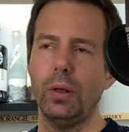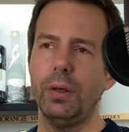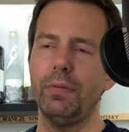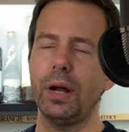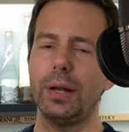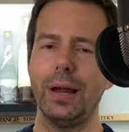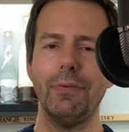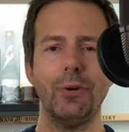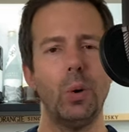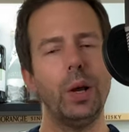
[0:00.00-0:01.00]
you've got
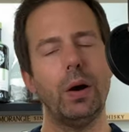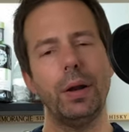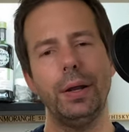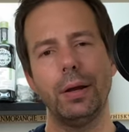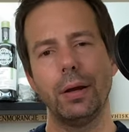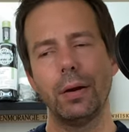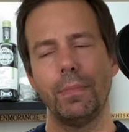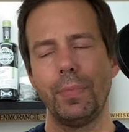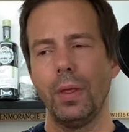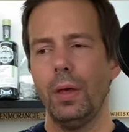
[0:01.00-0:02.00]
enough going on here
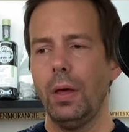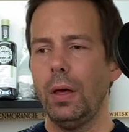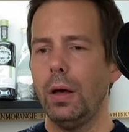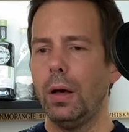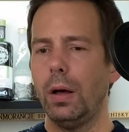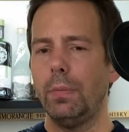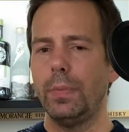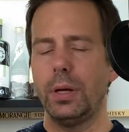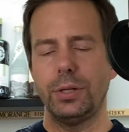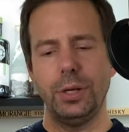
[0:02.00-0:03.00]
to
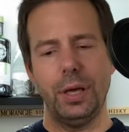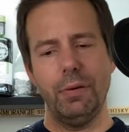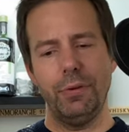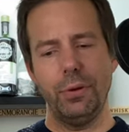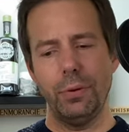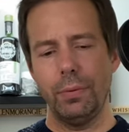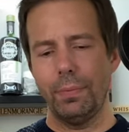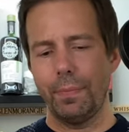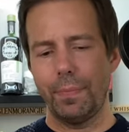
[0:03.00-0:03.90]
give you